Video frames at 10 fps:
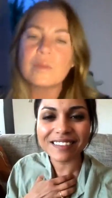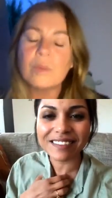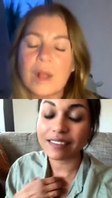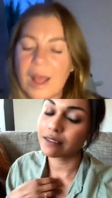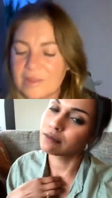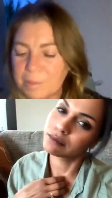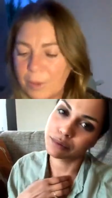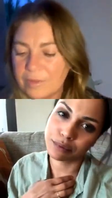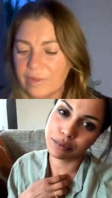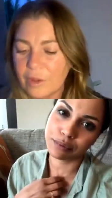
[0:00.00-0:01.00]
Speaker 1: guys
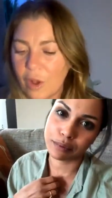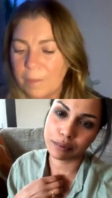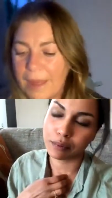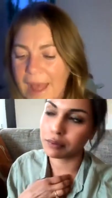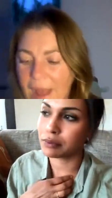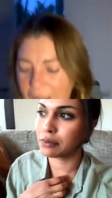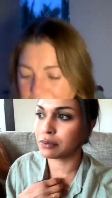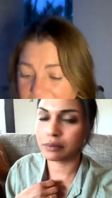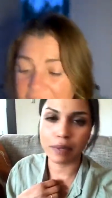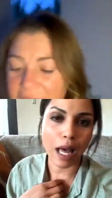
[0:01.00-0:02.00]
supposed to go back? I
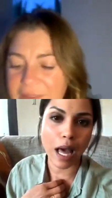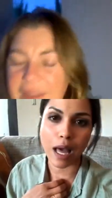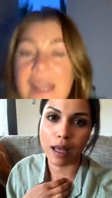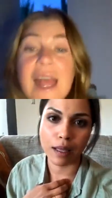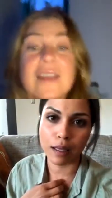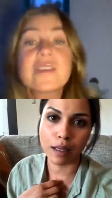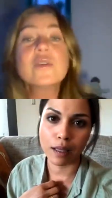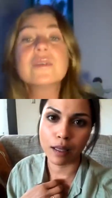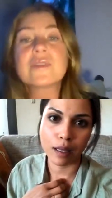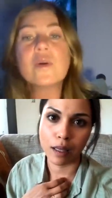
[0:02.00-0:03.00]
mean, see,
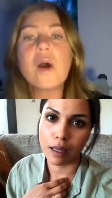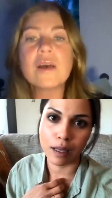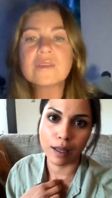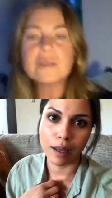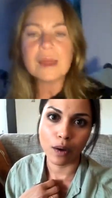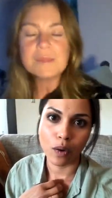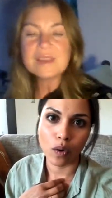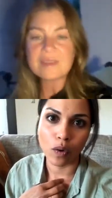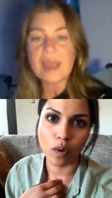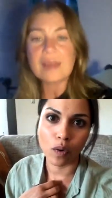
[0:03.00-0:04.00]
so so also let me say